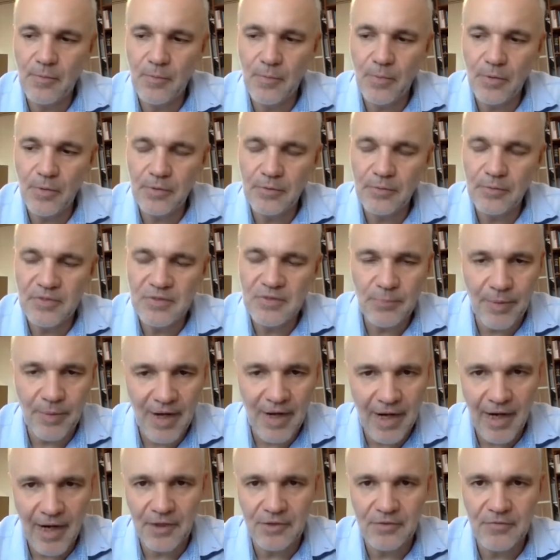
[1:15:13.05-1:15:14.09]
what was
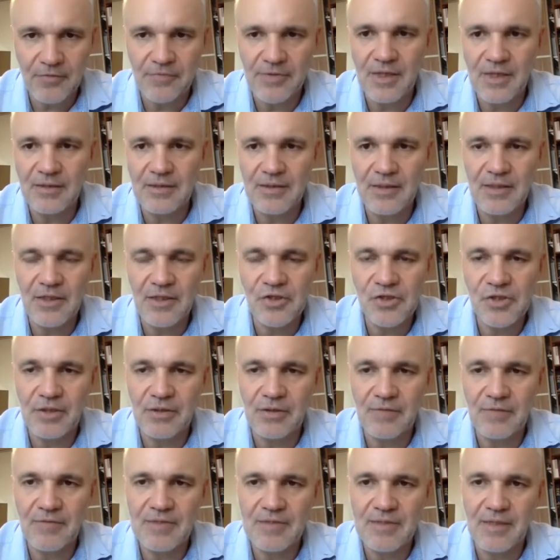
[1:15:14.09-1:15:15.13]
part of that
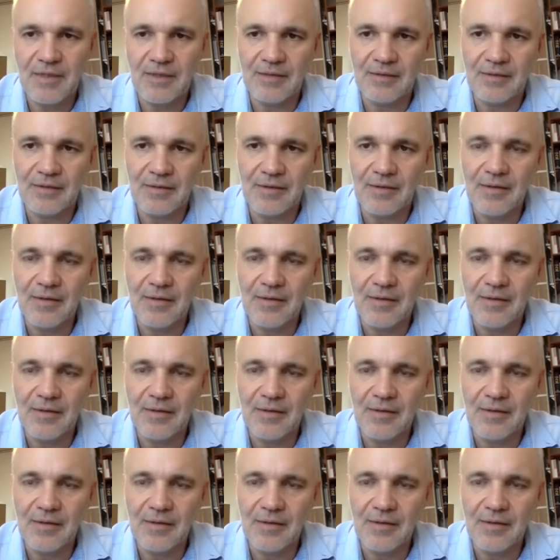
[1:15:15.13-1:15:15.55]
initiative, is that